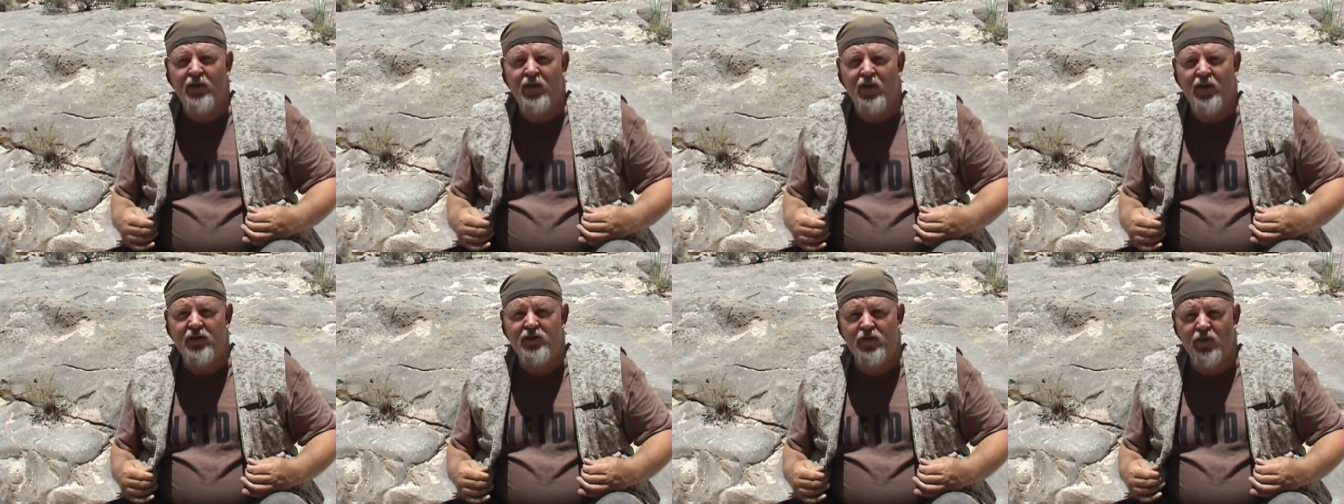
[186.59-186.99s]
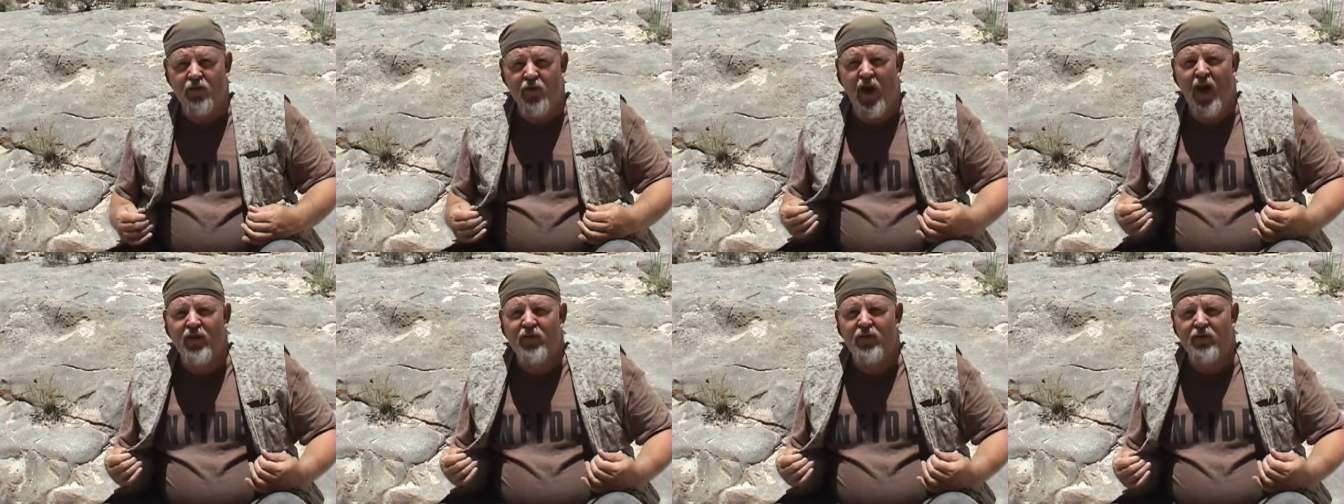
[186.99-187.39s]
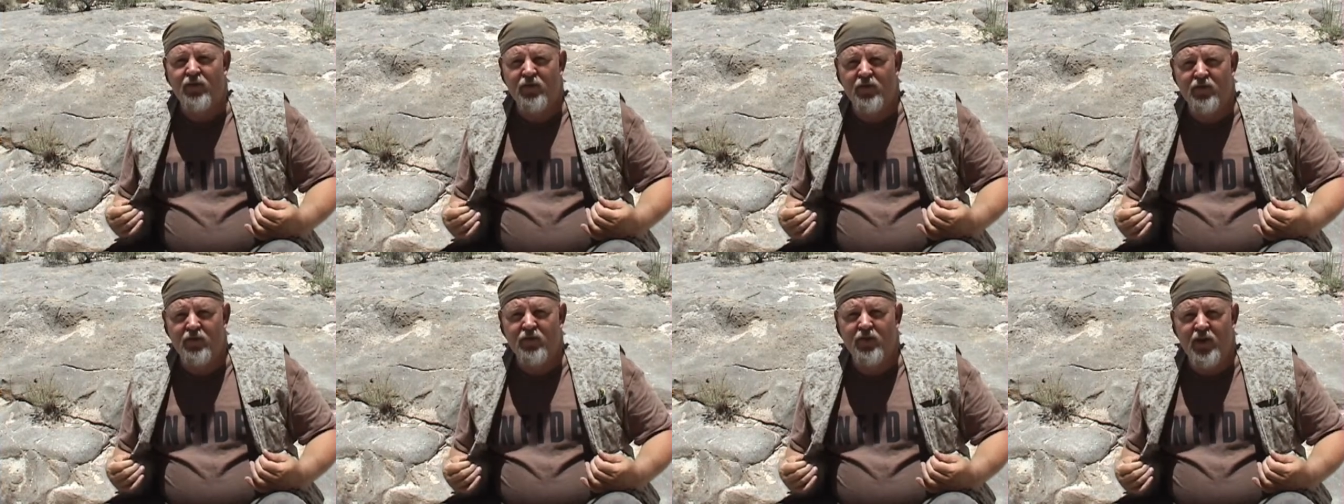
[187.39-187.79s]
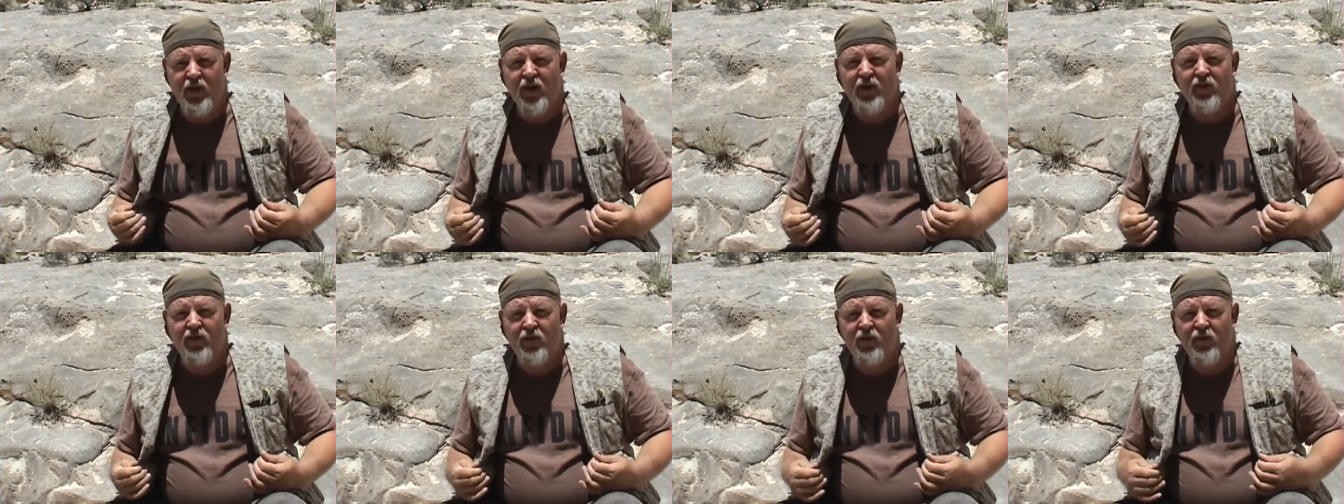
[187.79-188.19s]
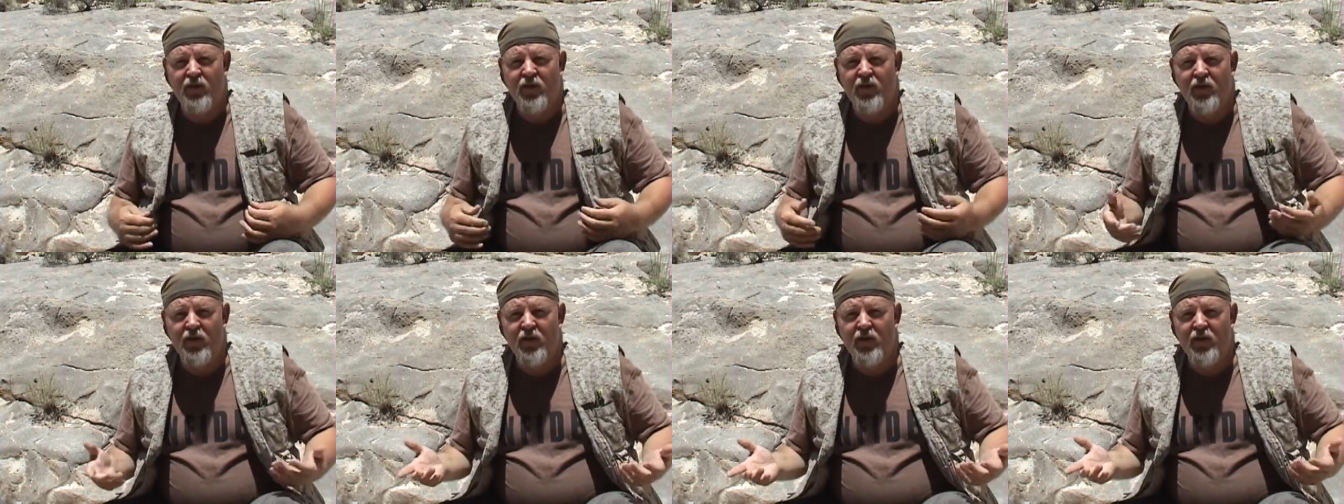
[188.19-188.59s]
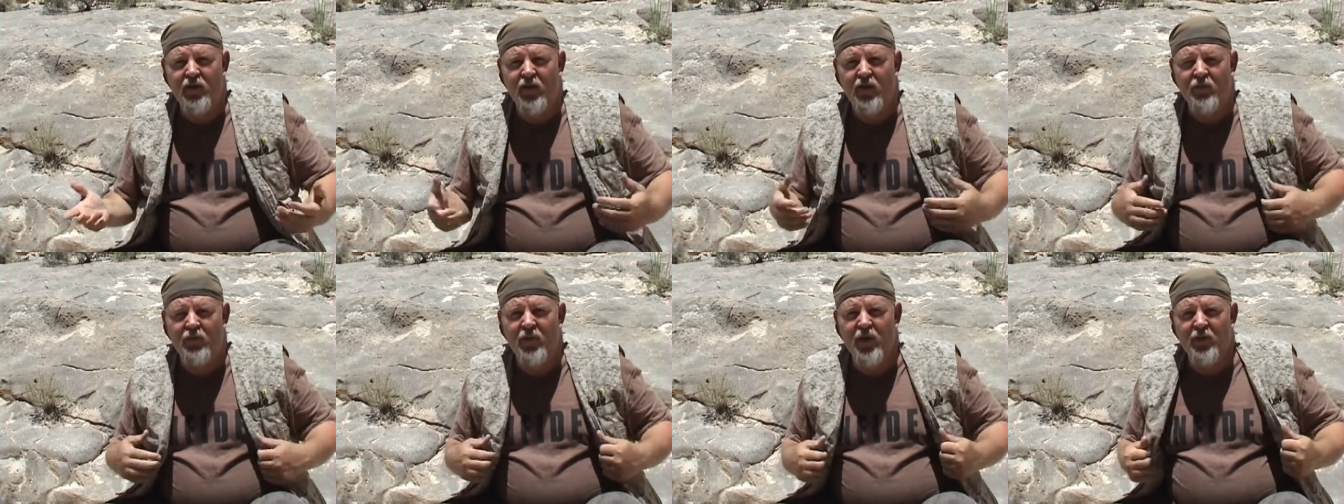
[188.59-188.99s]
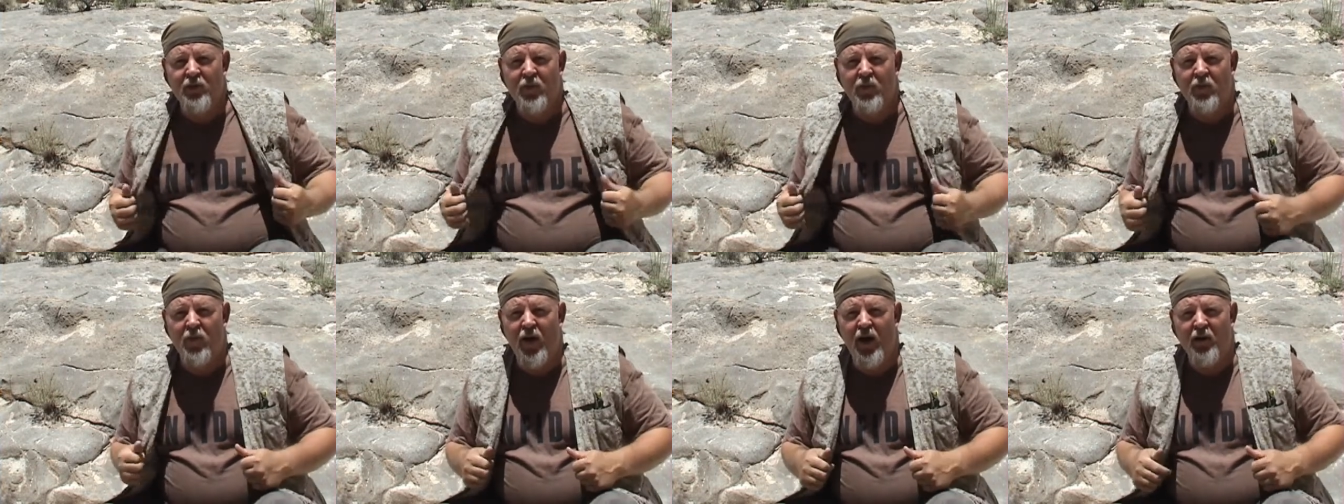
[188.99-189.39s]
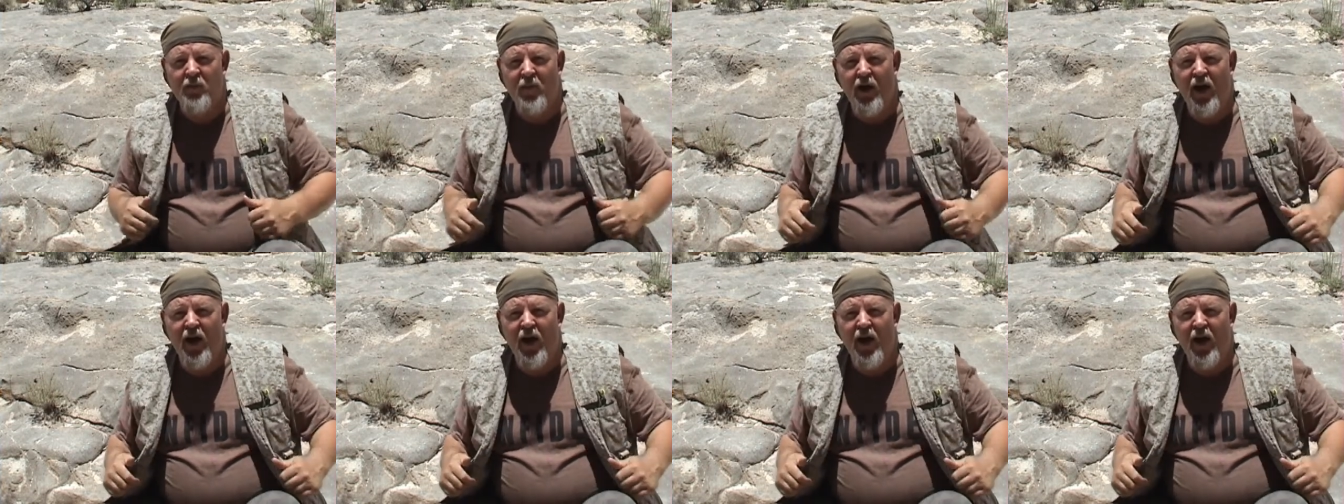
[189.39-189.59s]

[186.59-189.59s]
uh, survival kits, uh, you know, being prepared.